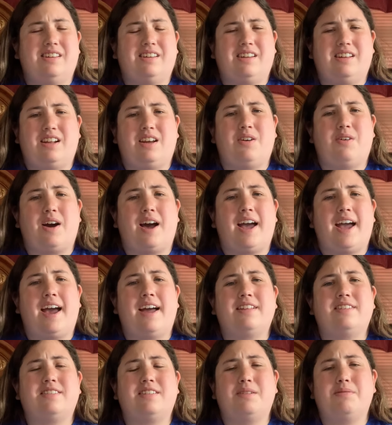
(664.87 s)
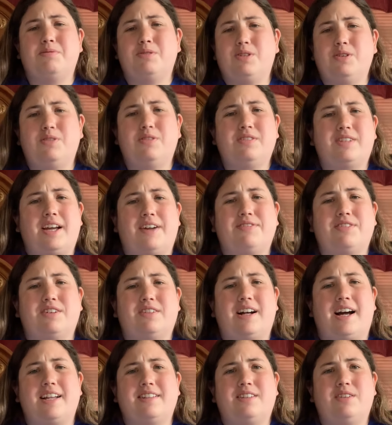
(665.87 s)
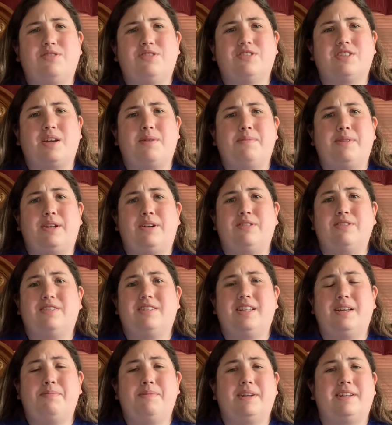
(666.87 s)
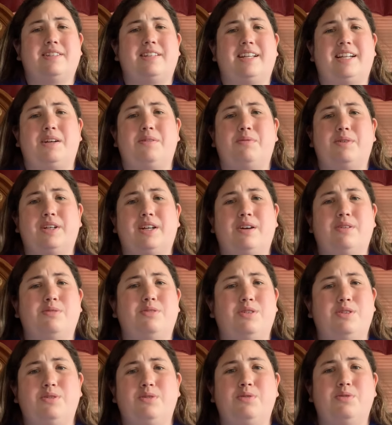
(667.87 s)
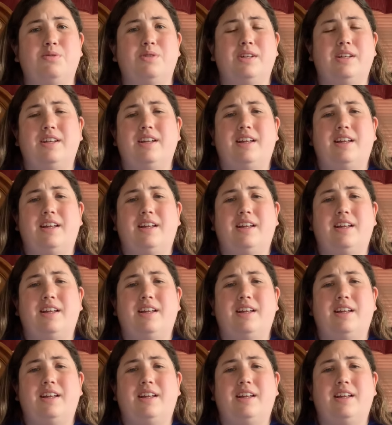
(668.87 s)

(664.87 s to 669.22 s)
I had some students after class that would just come in there and sit because they didn't want to go to